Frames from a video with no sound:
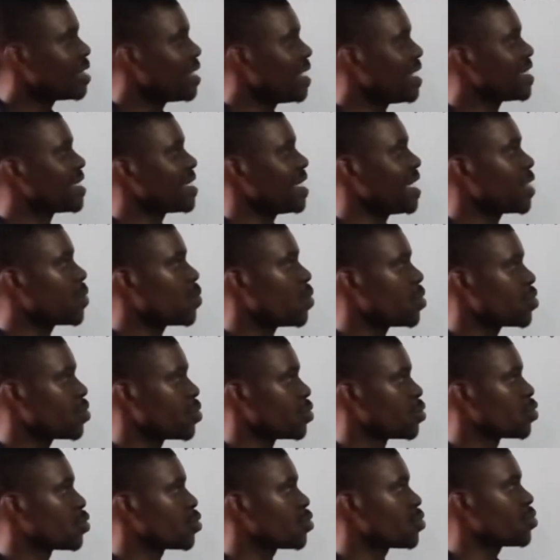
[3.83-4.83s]
is equal
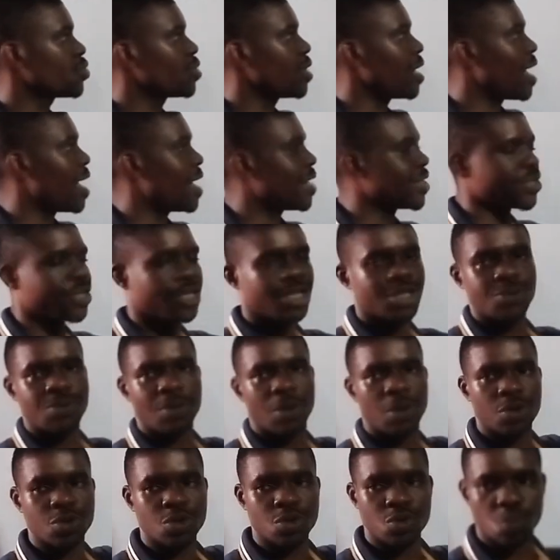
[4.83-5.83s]
to 2x raised
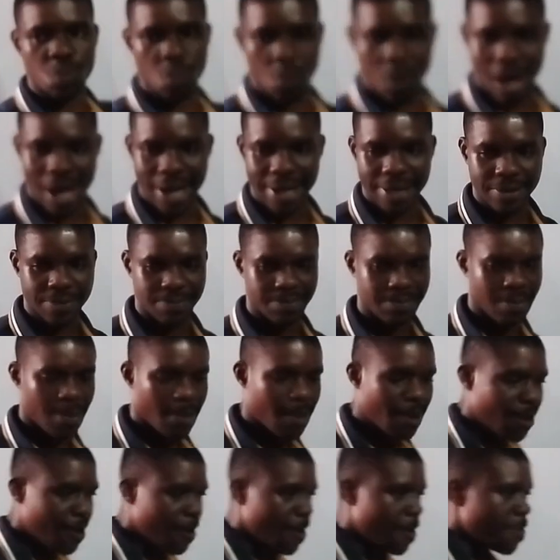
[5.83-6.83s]
to y.
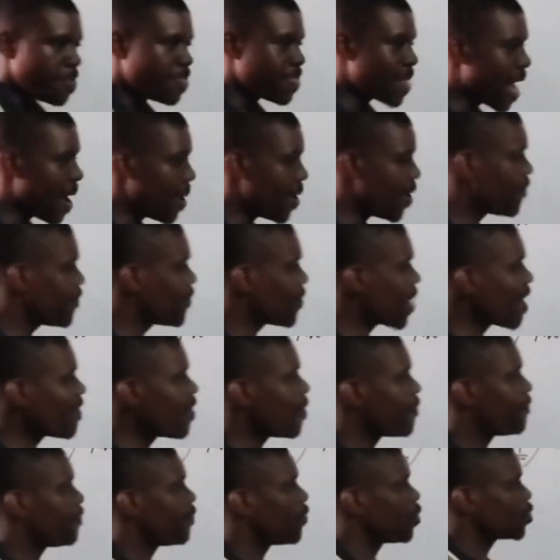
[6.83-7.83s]
Now, if you have
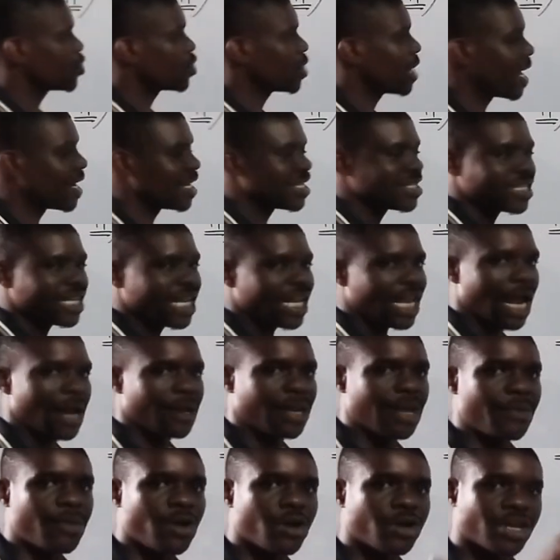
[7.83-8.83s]
a function like this, now
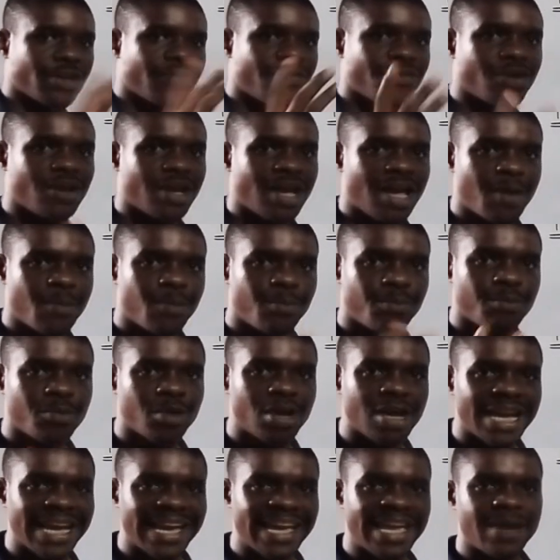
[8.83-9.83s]
let me give you
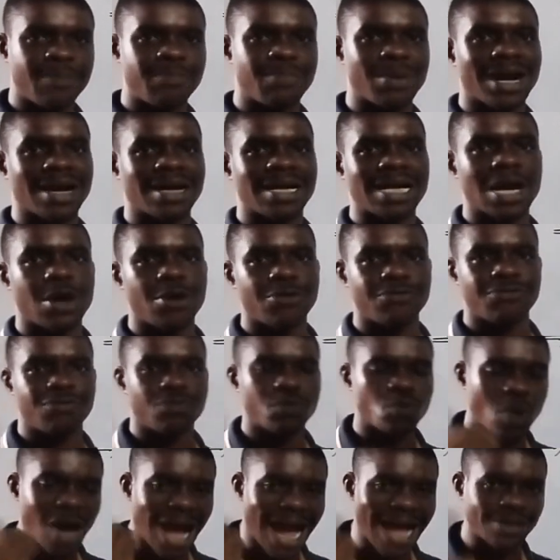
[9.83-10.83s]
a background of
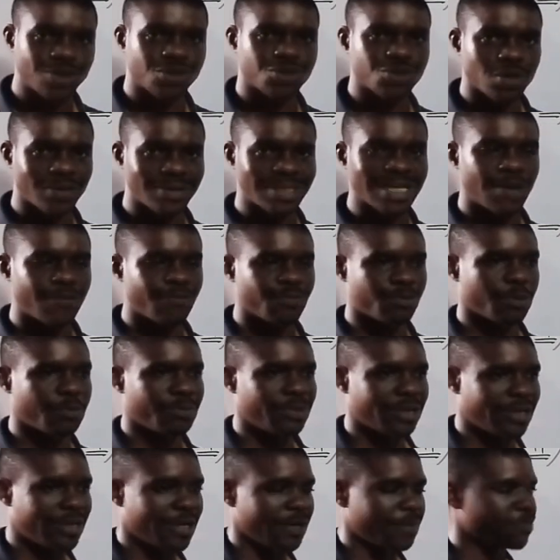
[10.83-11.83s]
how to solve this kind of
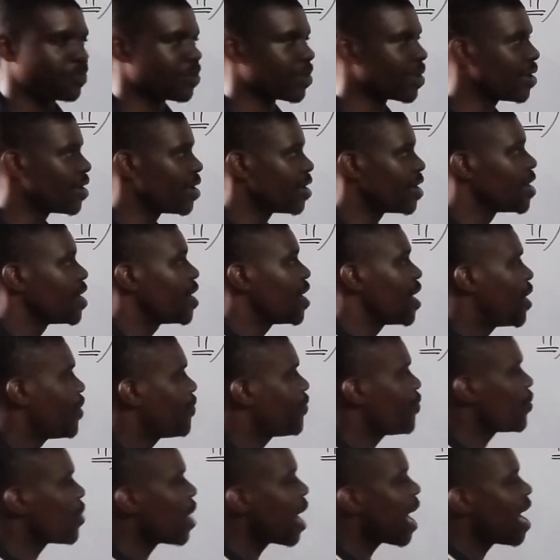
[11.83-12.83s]
problem here.
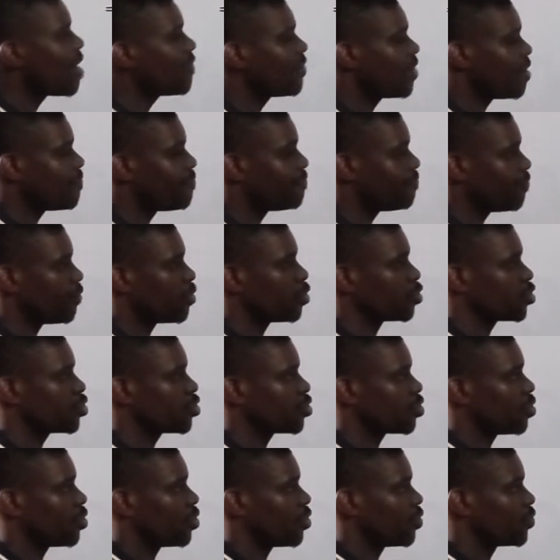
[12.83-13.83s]
If you have a
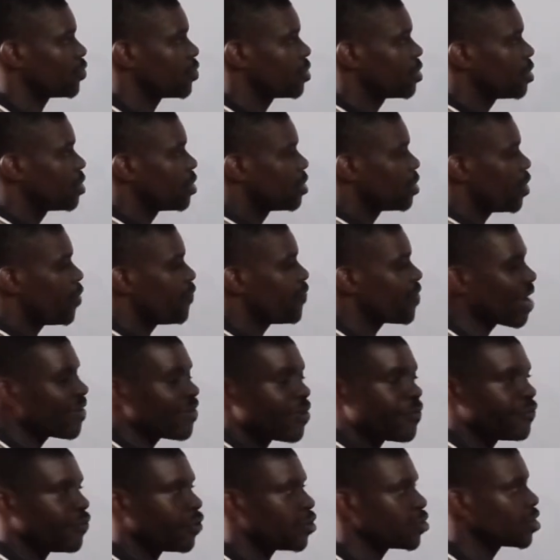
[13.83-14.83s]

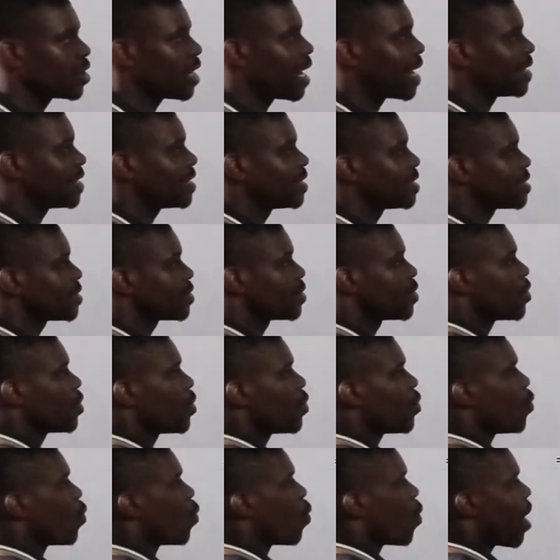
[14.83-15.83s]
function like this,
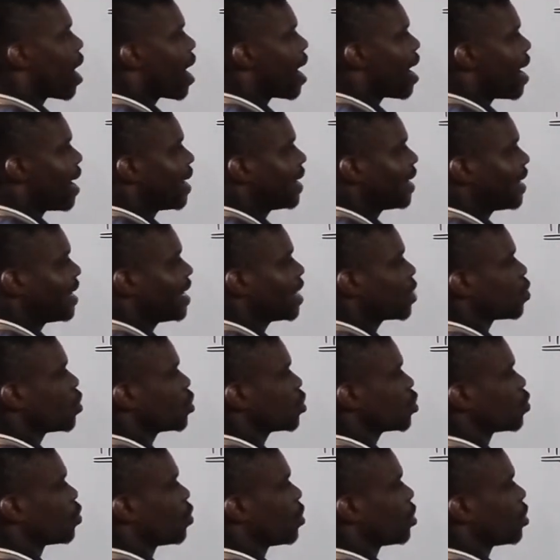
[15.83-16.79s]
y equals to